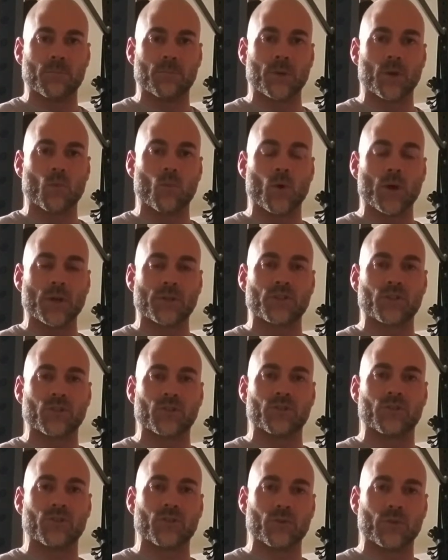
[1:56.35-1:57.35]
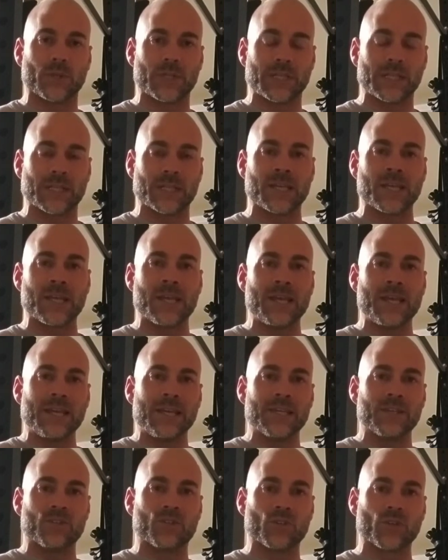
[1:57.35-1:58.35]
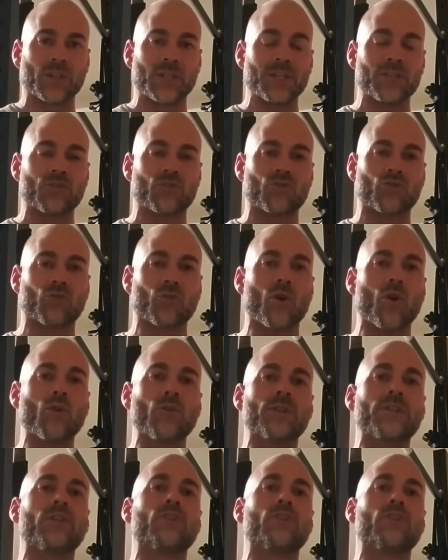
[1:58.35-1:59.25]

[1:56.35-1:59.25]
but what you're doing is you're controlling